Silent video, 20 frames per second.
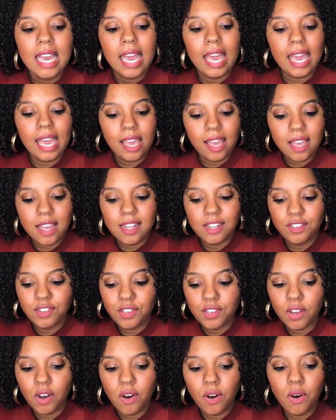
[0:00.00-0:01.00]
And
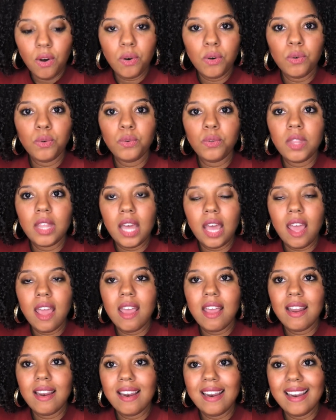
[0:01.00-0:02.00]
so
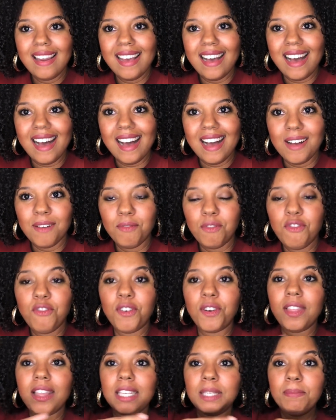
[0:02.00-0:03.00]
then
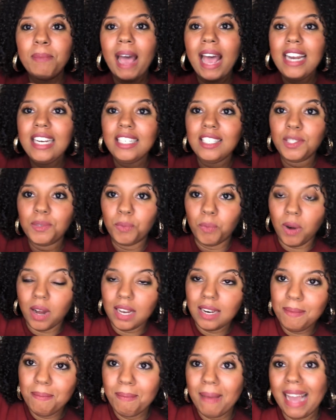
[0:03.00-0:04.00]
for the Spanish
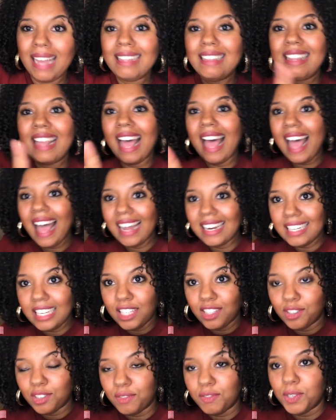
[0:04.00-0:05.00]
one, my dad
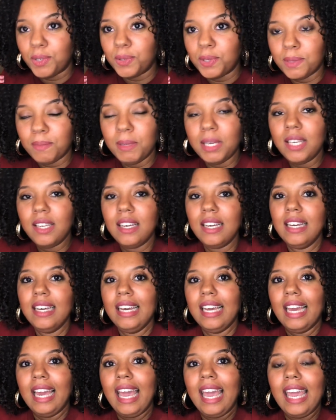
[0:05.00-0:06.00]
interviews me.
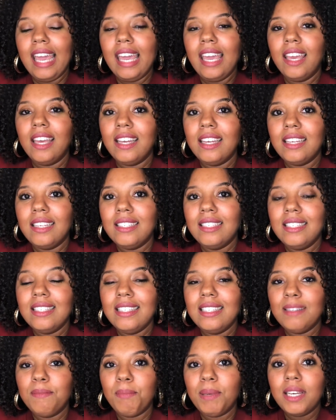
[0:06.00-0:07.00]

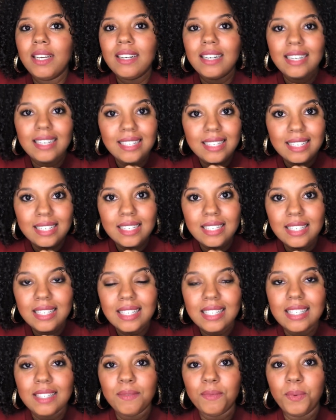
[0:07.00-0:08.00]
And
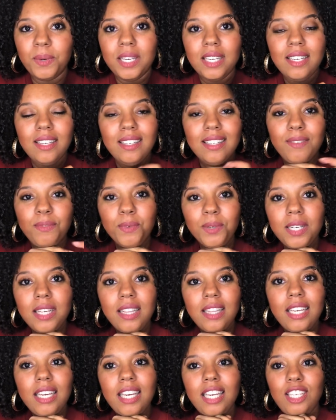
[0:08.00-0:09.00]
because we
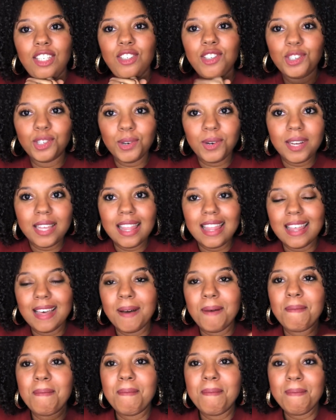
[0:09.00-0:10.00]
really enjoyed the
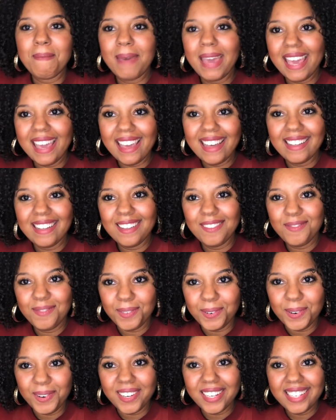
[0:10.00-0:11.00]
male
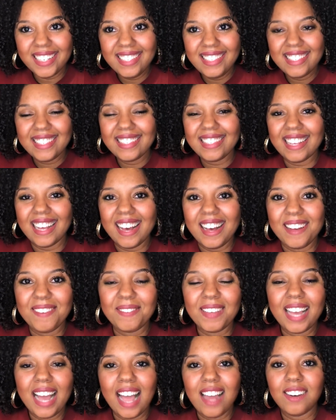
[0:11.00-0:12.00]
voice,
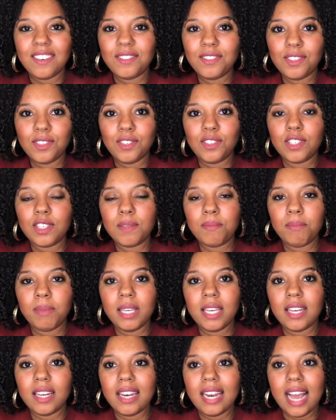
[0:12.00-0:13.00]
kind of to just
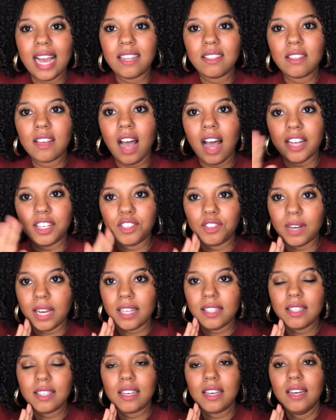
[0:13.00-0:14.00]
be a nice
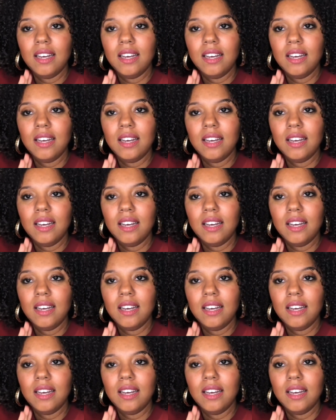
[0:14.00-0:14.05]
contrast